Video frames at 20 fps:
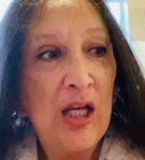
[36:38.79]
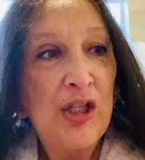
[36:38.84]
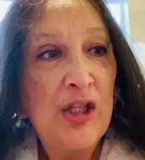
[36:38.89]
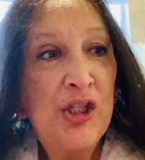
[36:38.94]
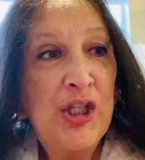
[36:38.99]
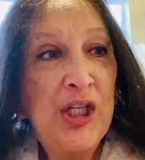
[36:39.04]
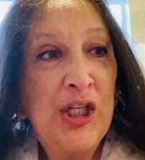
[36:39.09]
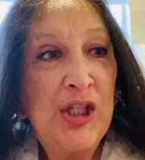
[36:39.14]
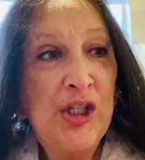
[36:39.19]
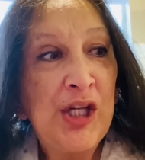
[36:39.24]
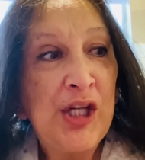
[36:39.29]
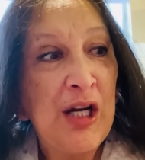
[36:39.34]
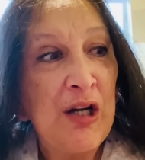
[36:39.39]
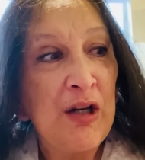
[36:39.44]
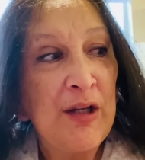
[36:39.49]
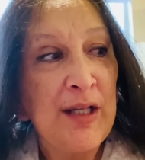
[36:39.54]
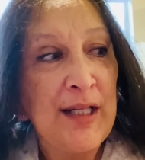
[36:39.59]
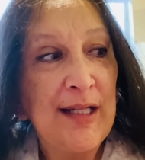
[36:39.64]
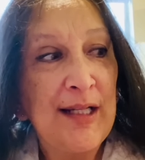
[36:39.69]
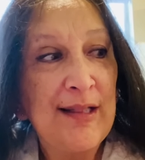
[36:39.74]
She
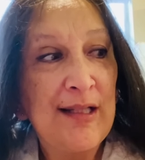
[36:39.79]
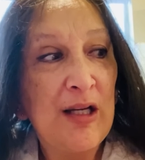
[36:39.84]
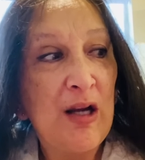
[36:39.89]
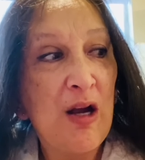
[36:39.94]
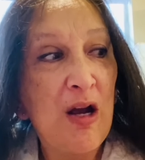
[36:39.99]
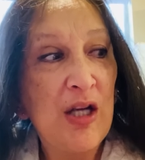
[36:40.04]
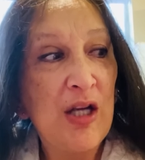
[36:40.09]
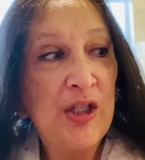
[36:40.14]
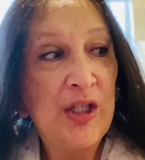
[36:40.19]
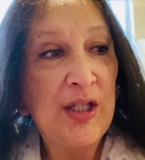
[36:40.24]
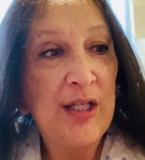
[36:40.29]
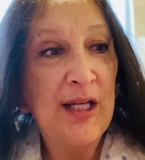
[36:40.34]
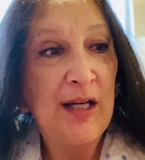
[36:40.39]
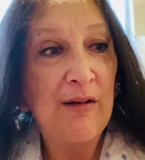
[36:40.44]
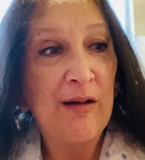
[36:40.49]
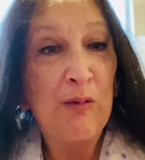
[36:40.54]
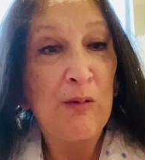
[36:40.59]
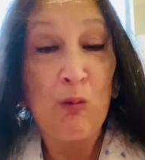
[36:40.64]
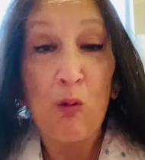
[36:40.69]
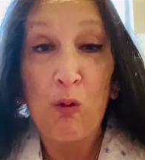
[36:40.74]
shared it as a
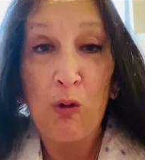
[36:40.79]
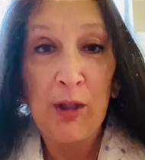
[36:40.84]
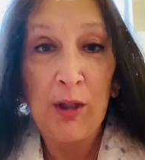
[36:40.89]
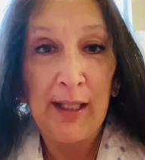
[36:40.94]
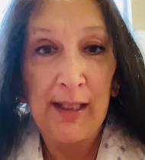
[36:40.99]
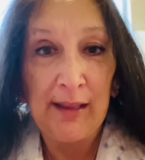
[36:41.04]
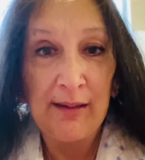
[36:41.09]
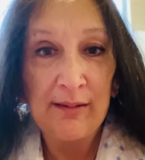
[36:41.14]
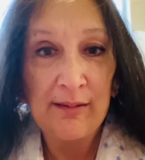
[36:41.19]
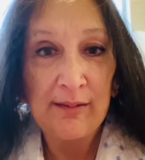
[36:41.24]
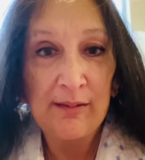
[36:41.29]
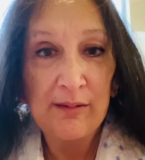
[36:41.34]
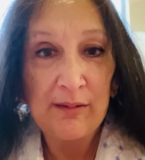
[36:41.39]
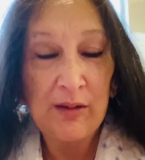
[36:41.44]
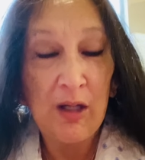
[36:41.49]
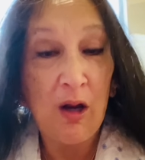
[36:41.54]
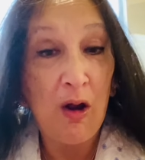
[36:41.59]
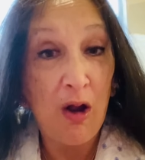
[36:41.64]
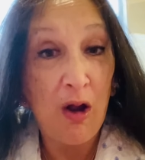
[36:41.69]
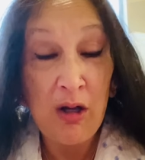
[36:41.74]
cautionary warning
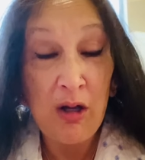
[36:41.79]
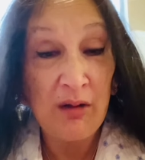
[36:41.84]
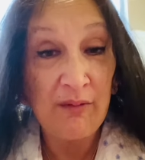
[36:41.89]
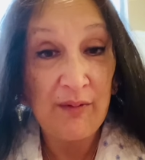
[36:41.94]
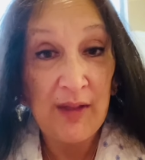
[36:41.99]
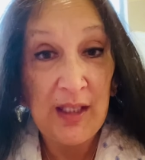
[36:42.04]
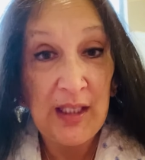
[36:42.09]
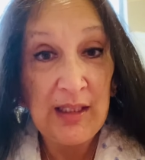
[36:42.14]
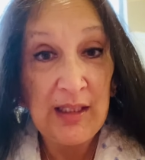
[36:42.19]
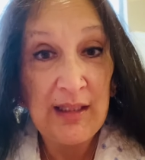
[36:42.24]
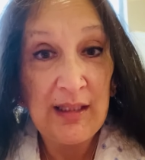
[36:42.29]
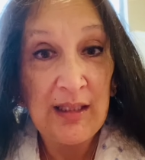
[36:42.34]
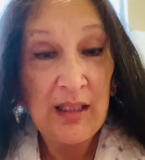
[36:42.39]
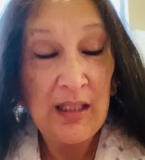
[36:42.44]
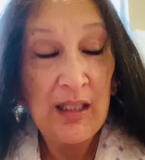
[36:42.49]
to all of us